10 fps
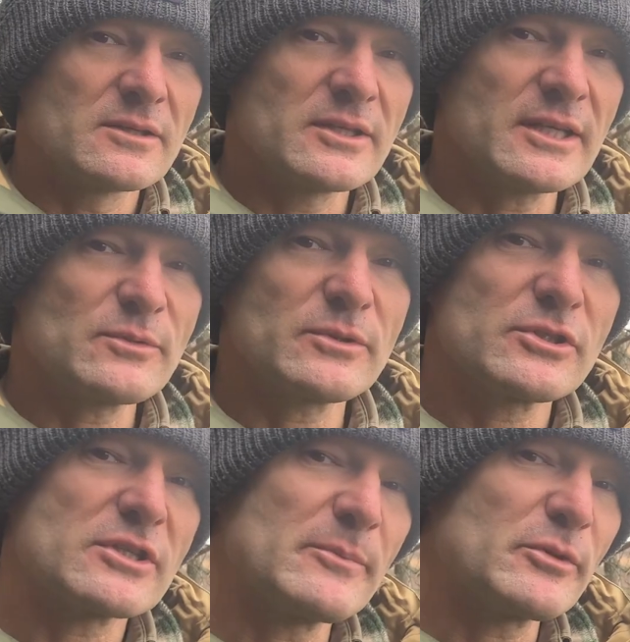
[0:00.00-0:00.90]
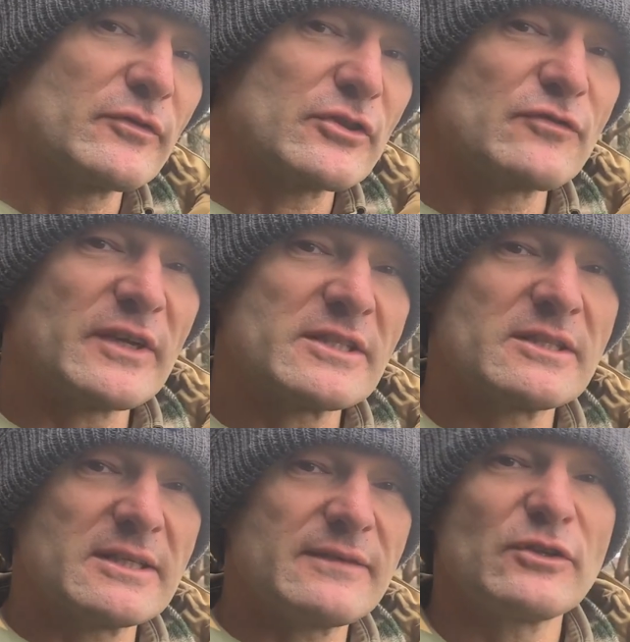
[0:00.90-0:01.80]
next we'll just jump over this fence
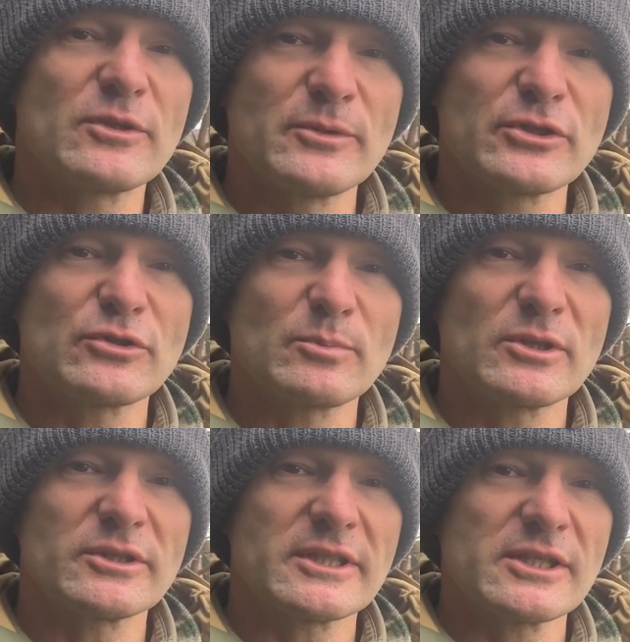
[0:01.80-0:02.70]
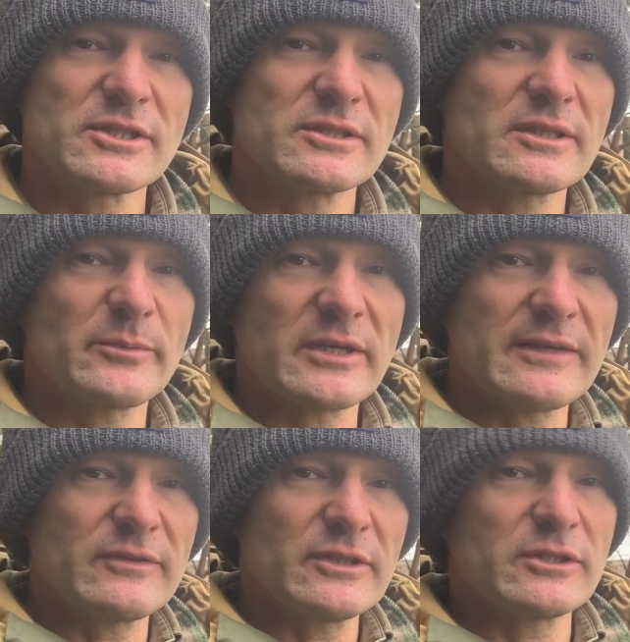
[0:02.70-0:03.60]
and leave the commercial plantation, and we'll
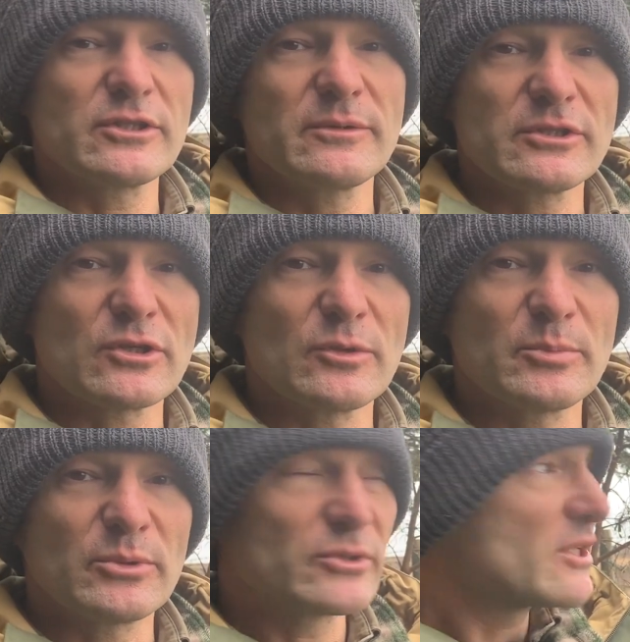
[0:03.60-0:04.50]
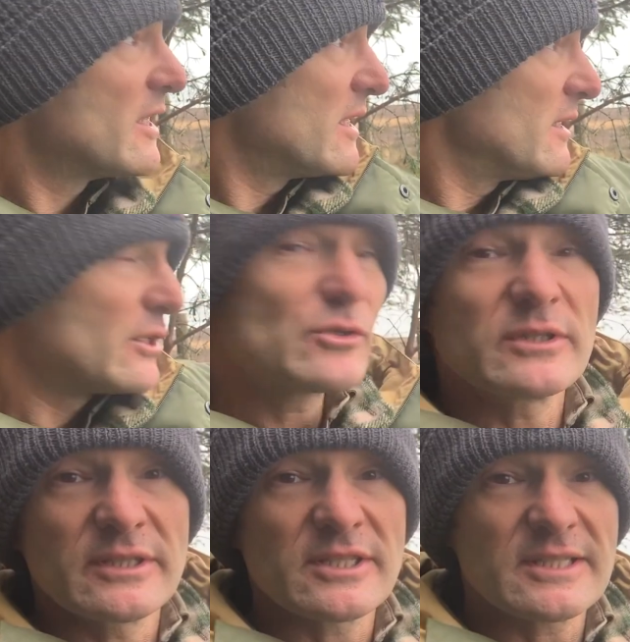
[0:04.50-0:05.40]
have a look at 2 examples
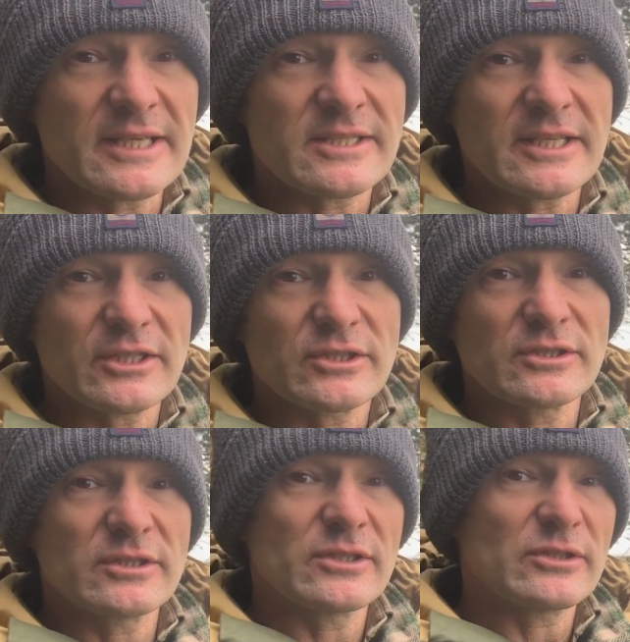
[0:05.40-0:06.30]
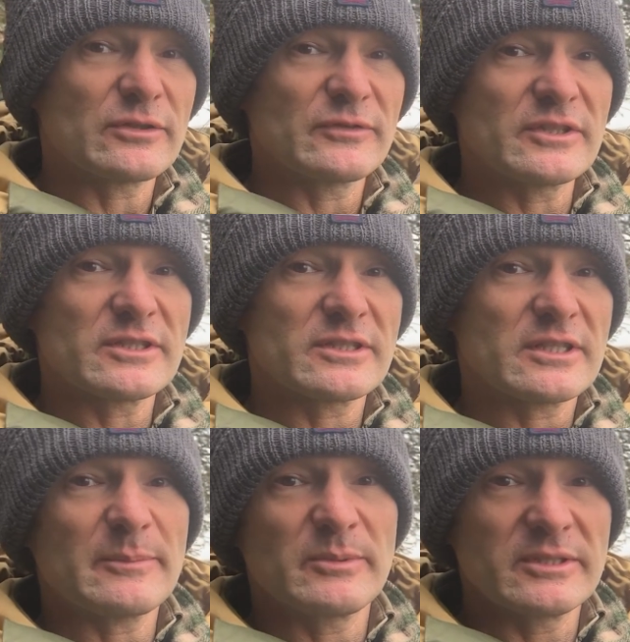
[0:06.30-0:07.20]
literally in this next section of this
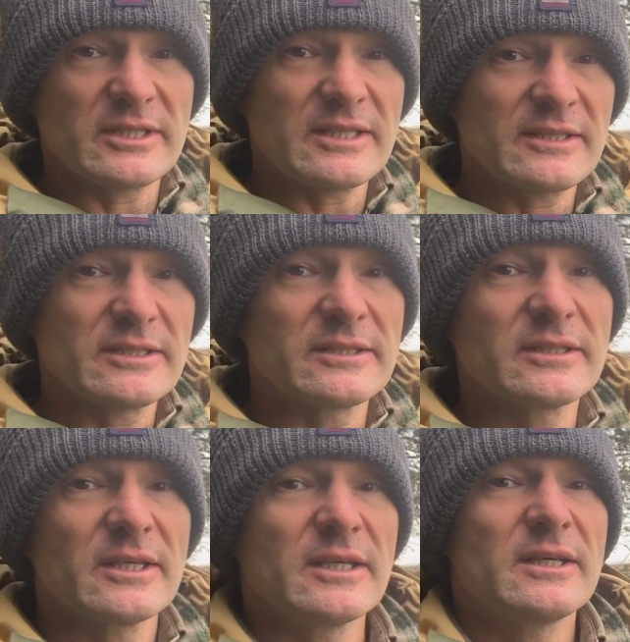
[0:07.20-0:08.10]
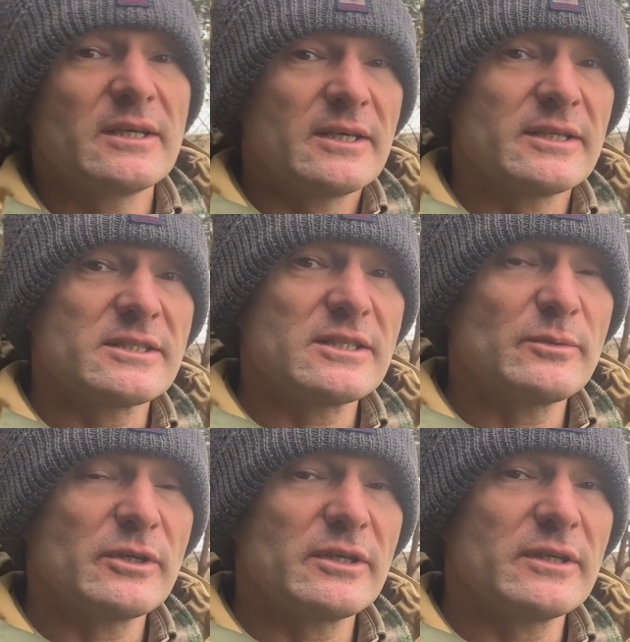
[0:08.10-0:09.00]
upland heathland, and see
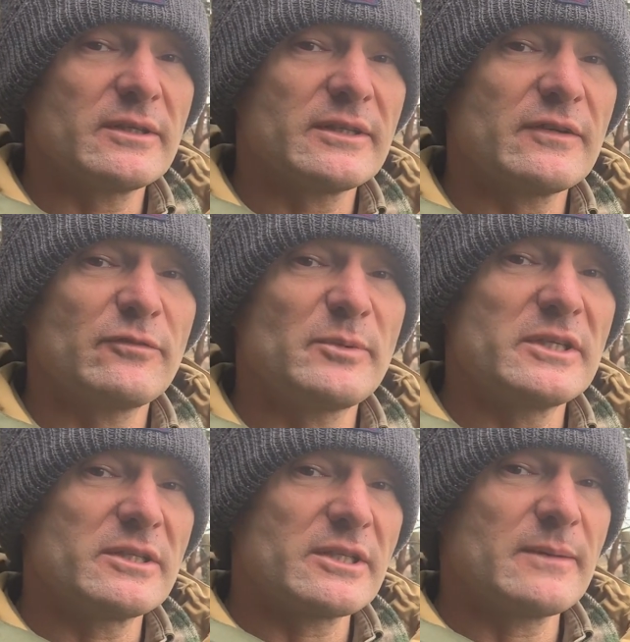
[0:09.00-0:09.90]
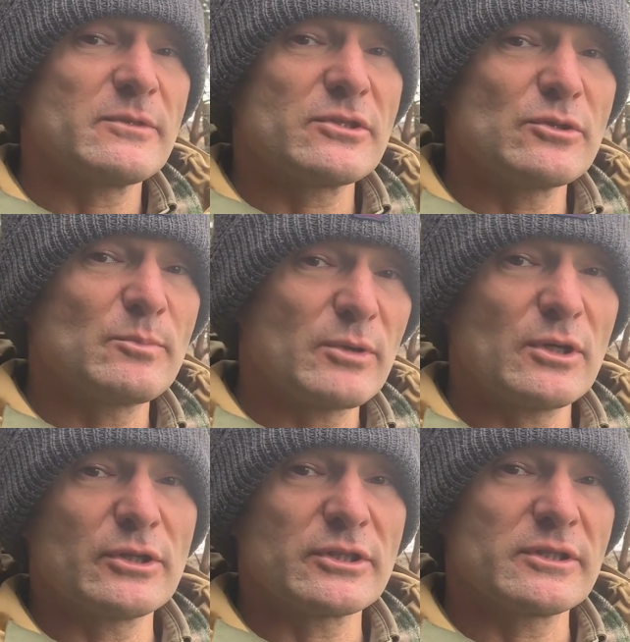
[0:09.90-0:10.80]
where there have been attempts to
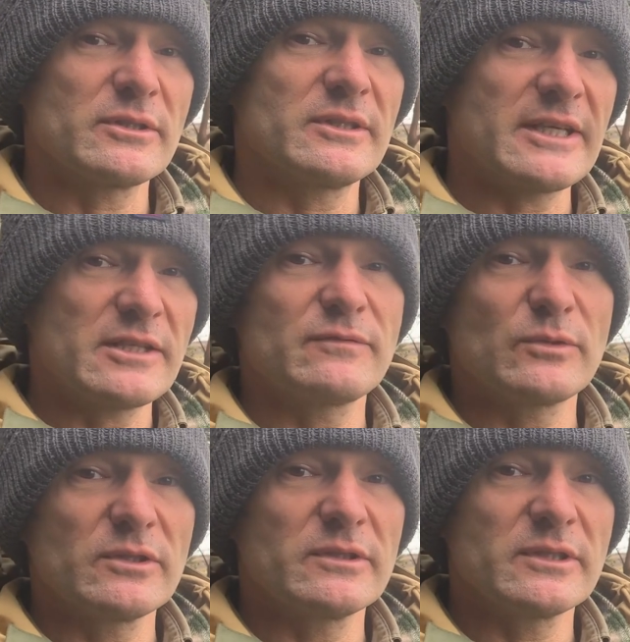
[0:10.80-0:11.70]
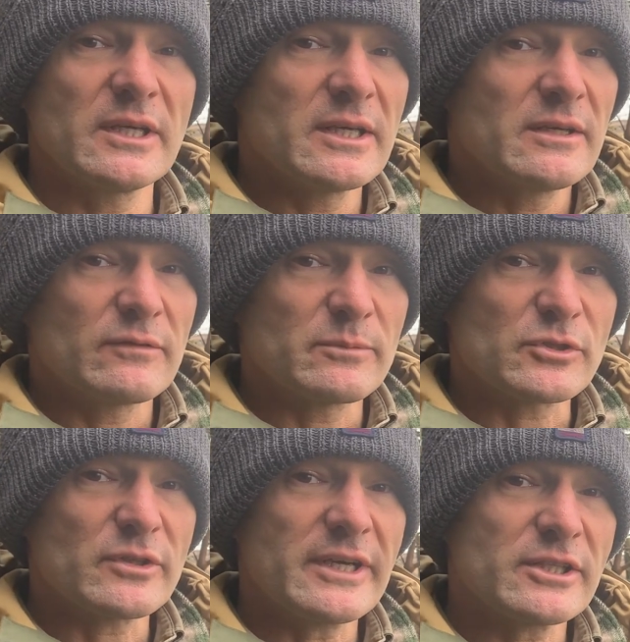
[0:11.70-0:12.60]
plant native woodland from
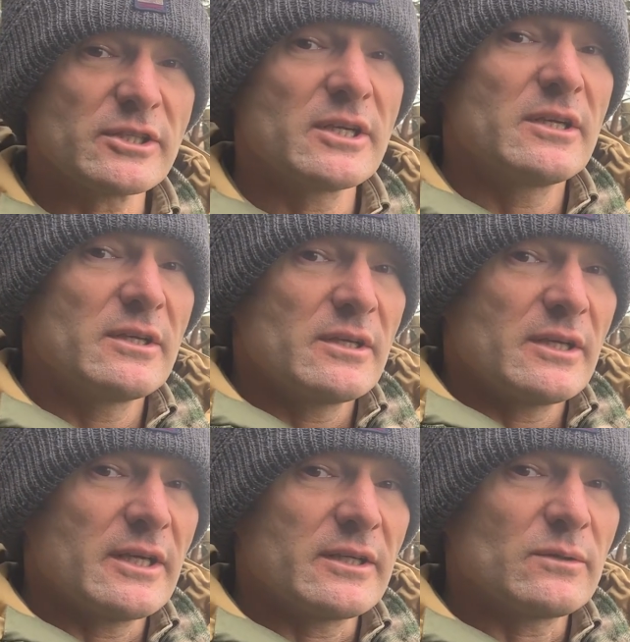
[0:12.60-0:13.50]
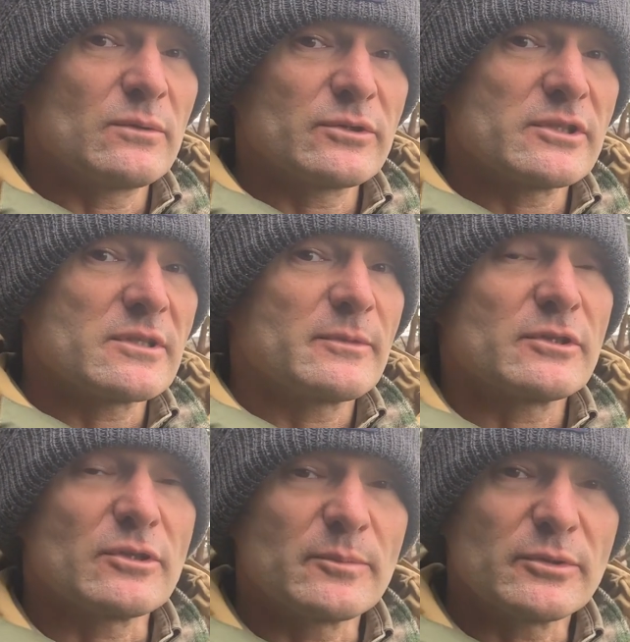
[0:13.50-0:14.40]
scratch, and also some
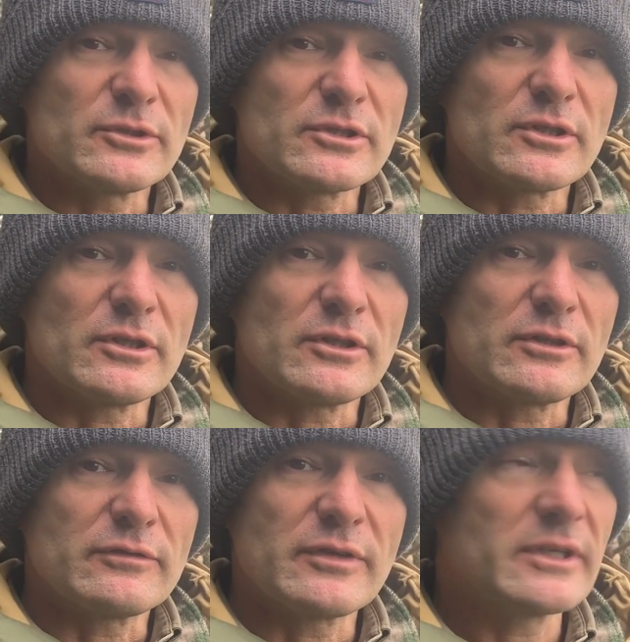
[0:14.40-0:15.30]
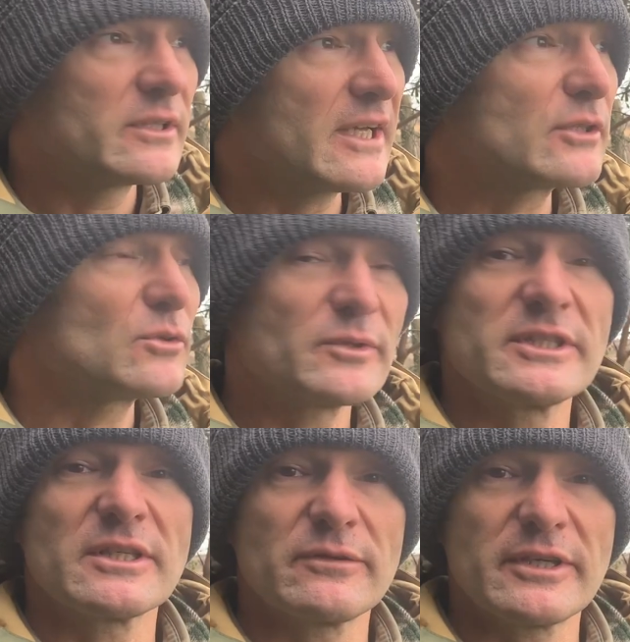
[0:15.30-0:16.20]
examples of natural
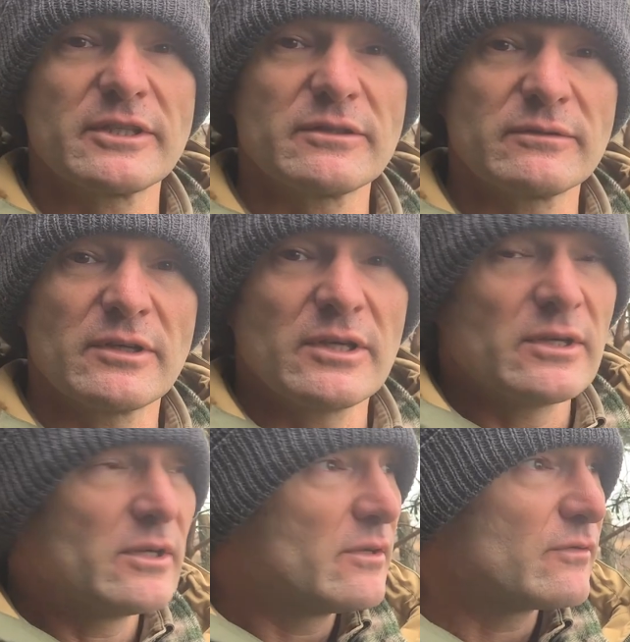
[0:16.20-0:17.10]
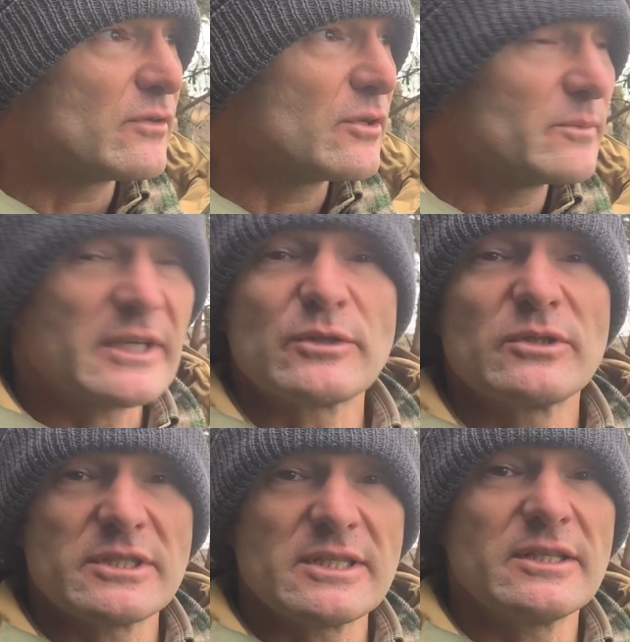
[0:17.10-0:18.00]
regeneration from
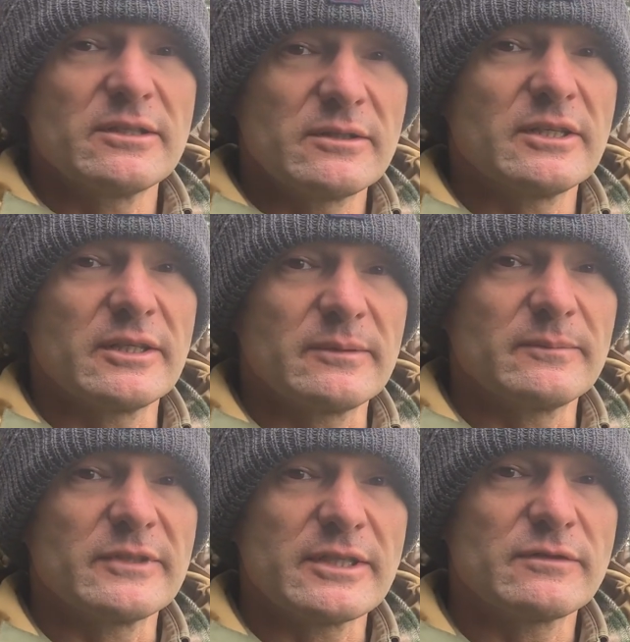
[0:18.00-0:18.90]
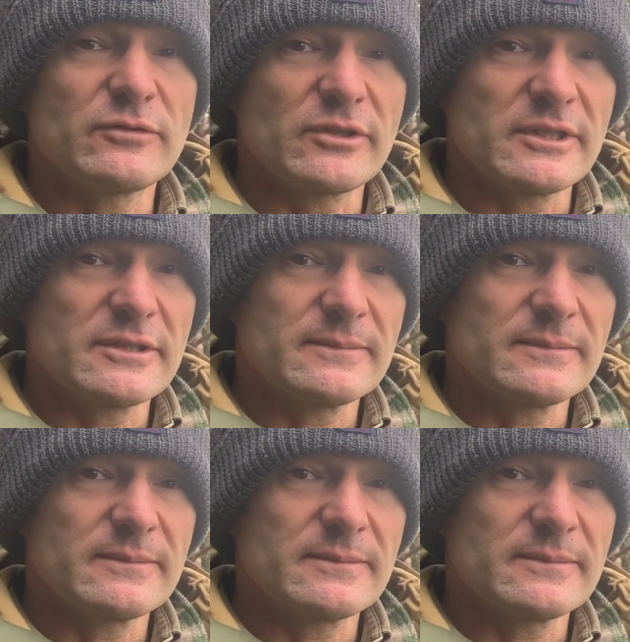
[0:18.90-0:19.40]
naturally seeded native trees.